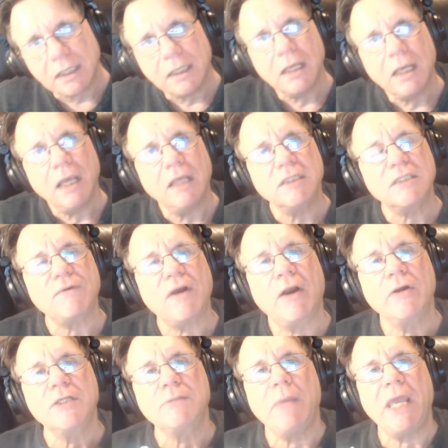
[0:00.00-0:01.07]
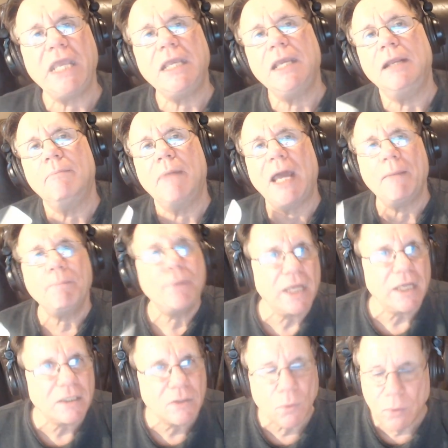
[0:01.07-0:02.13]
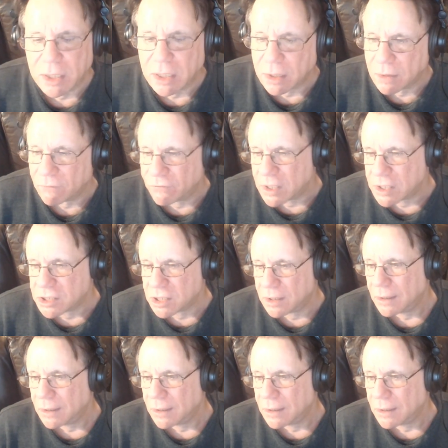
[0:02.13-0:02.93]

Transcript: as far as making my pick to win the division,